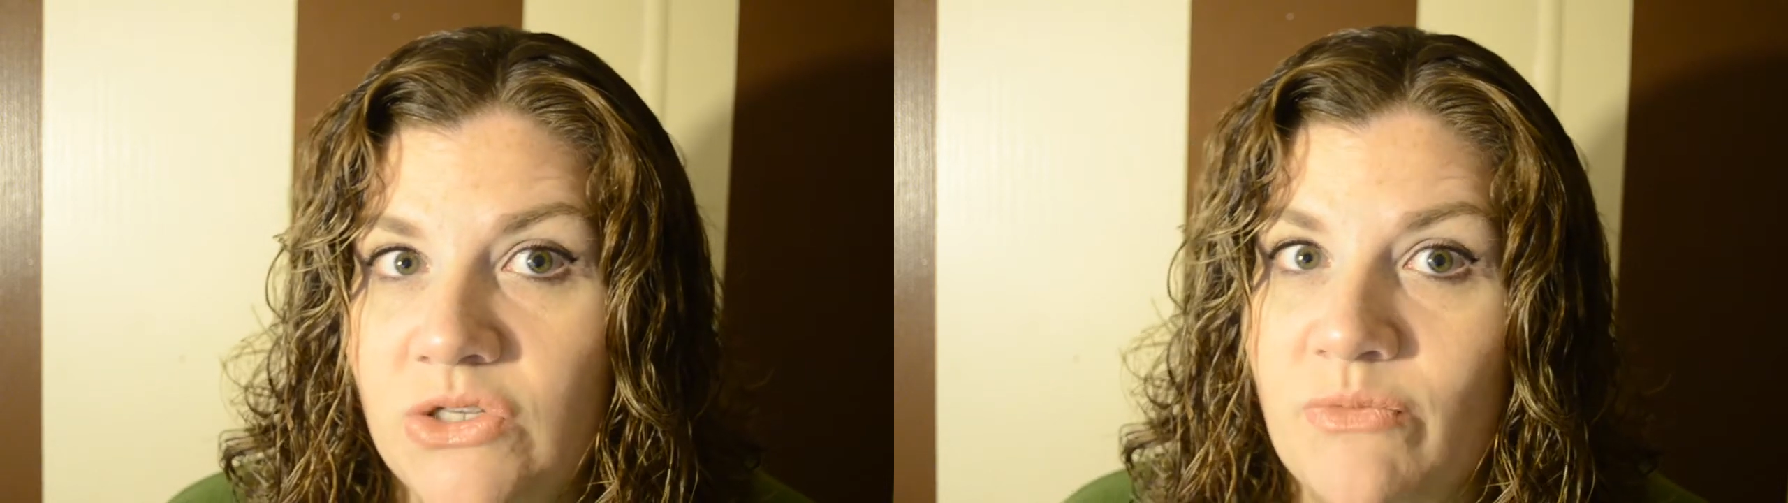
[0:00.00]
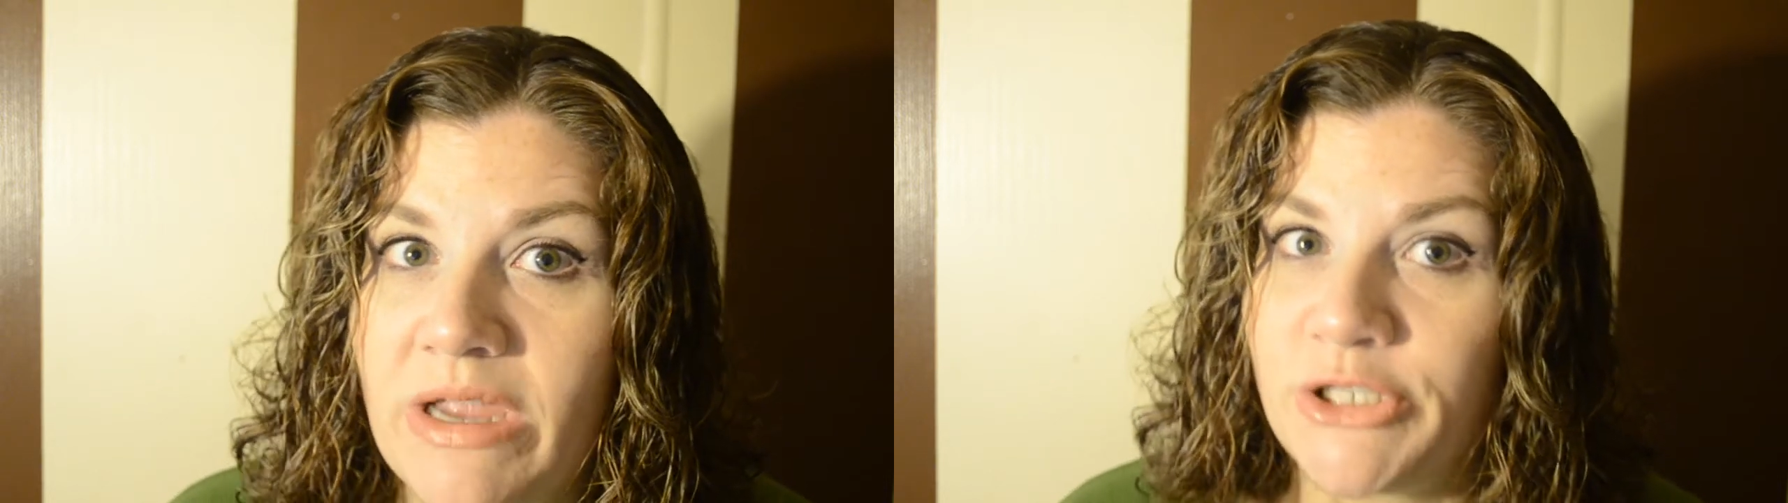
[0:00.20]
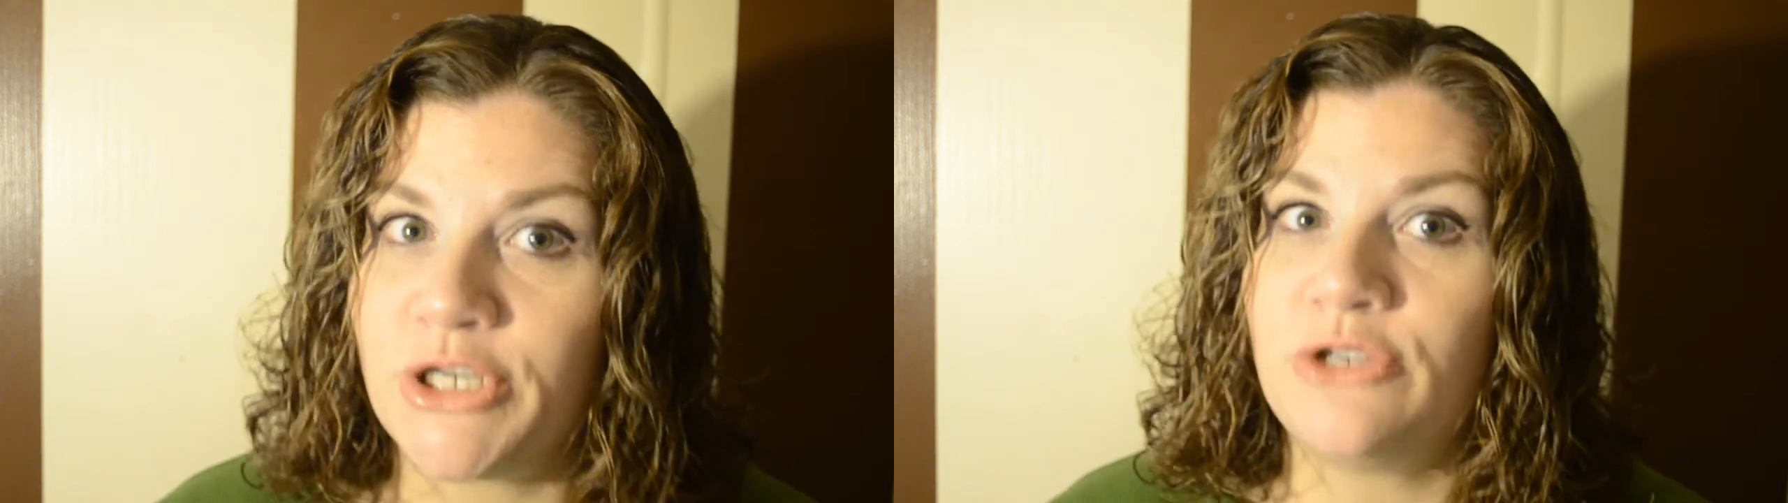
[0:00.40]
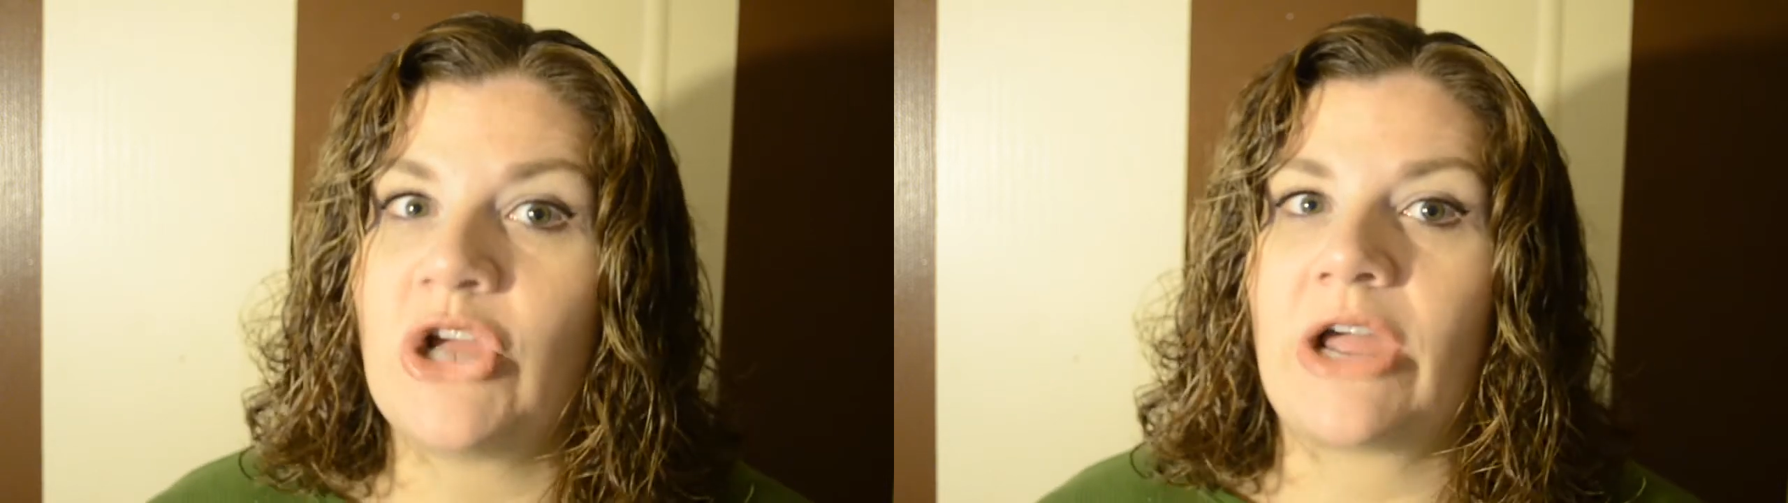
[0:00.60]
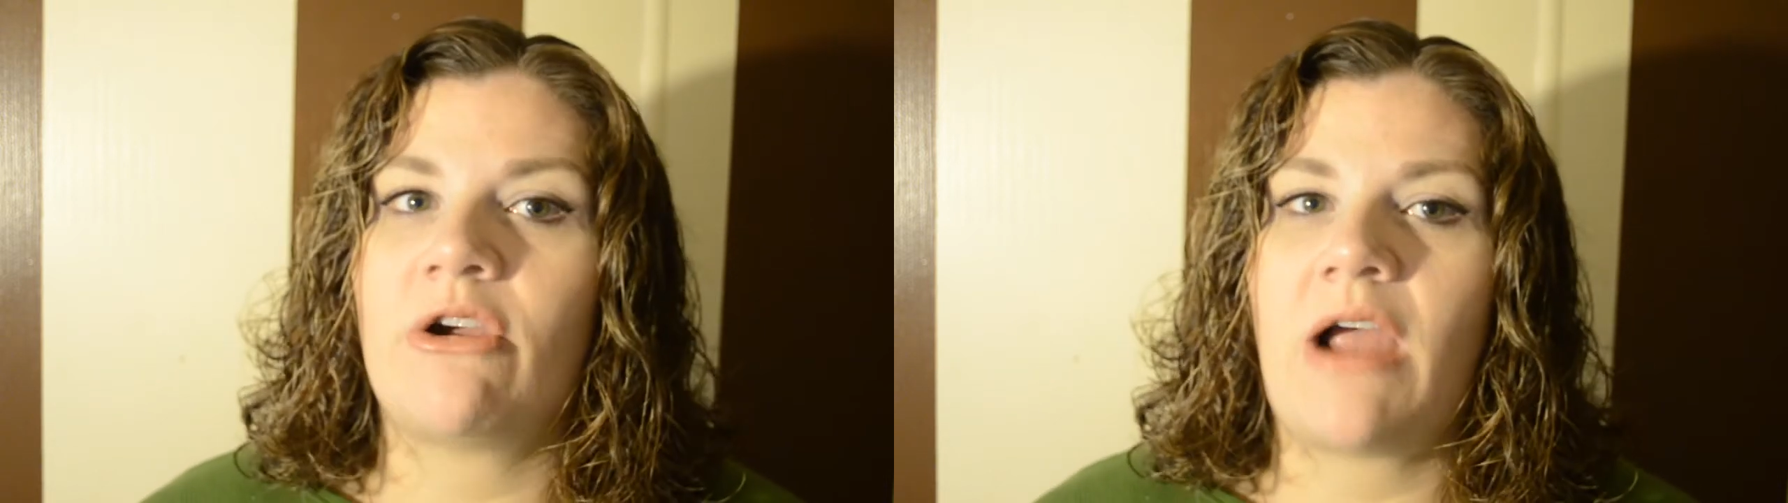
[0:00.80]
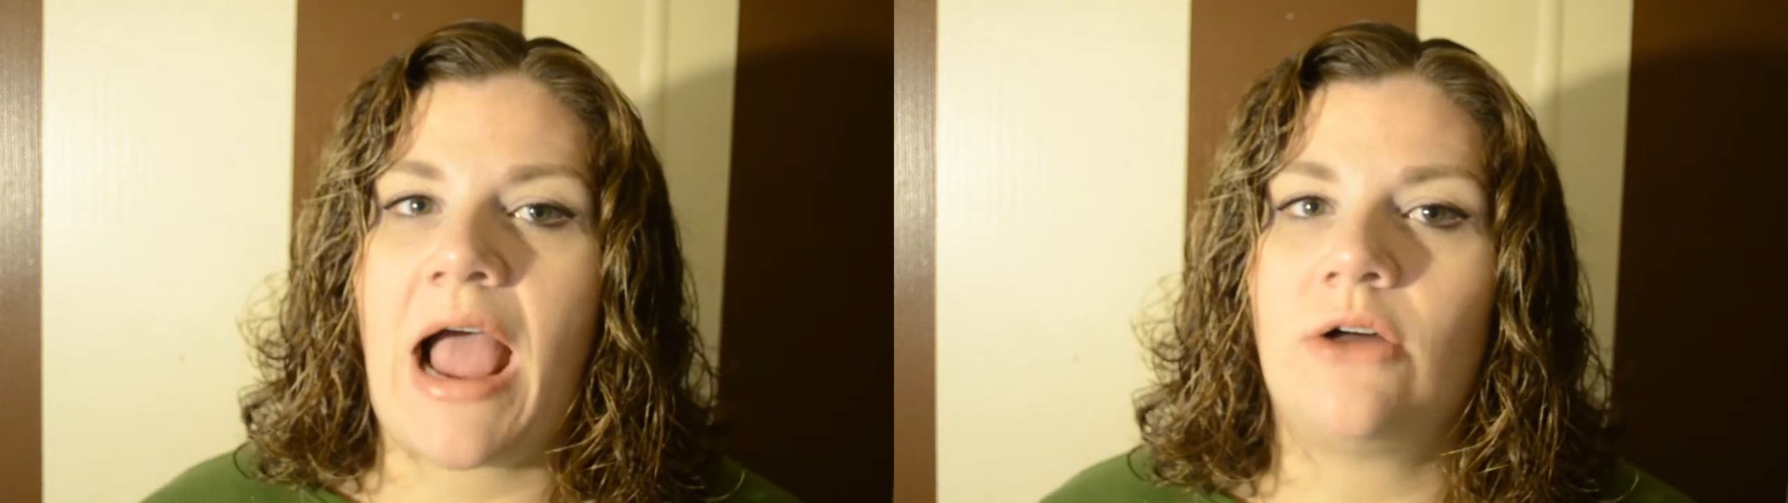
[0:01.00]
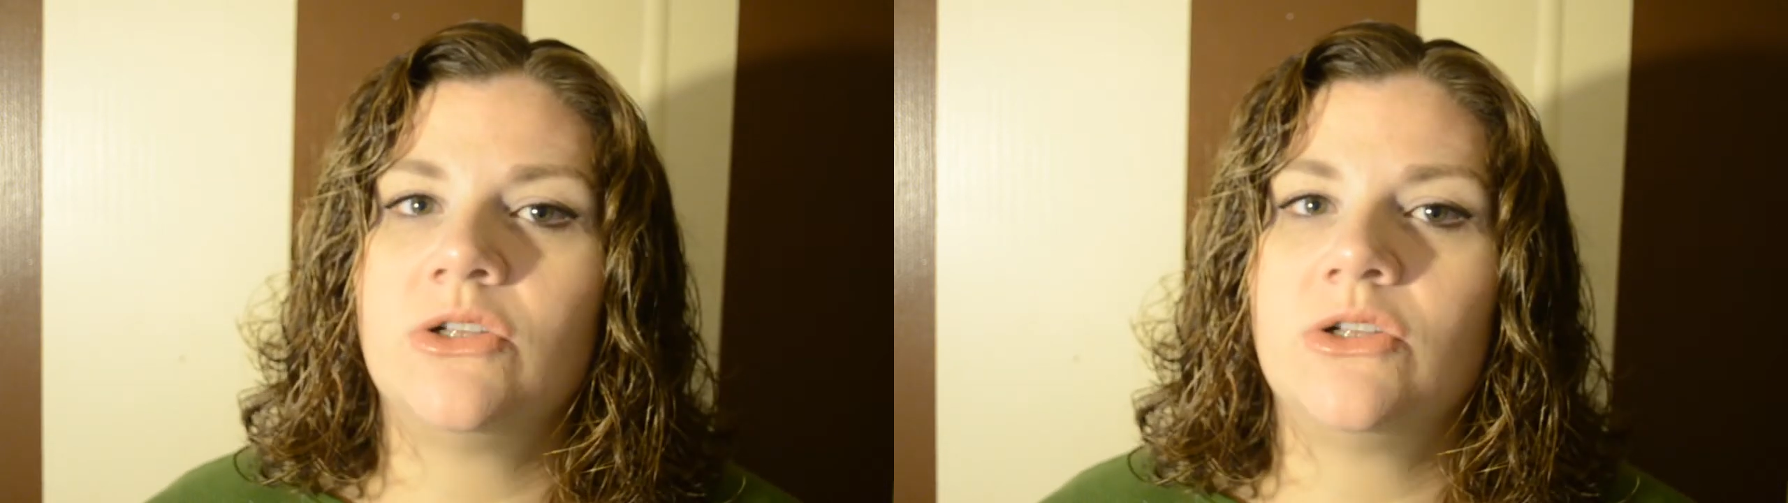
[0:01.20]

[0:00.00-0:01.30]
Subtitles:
so make sure you check her out